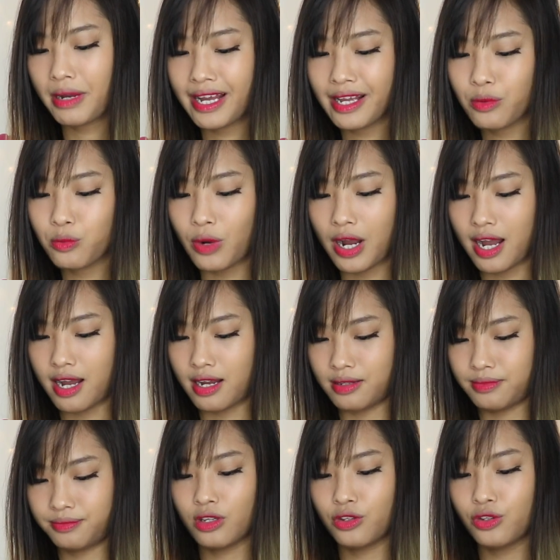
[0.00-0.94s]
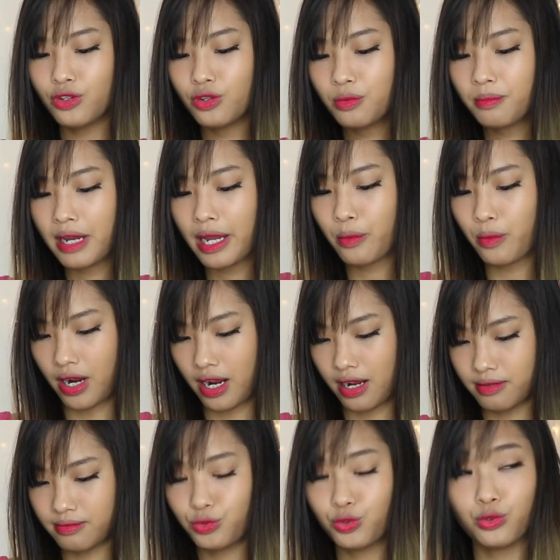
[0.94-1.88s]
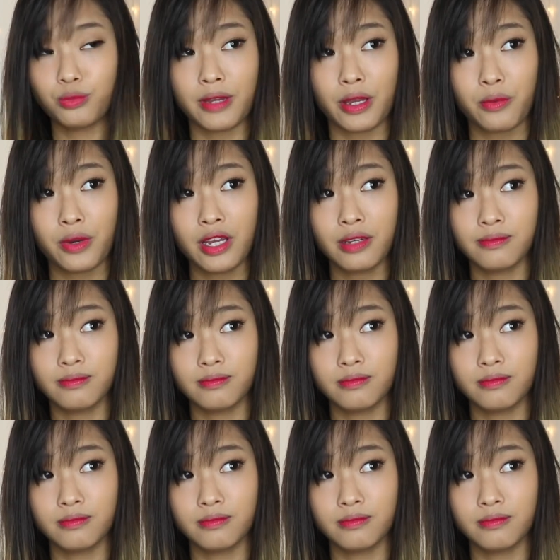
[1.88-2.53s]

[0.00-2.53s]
my wow. You might want. You might want.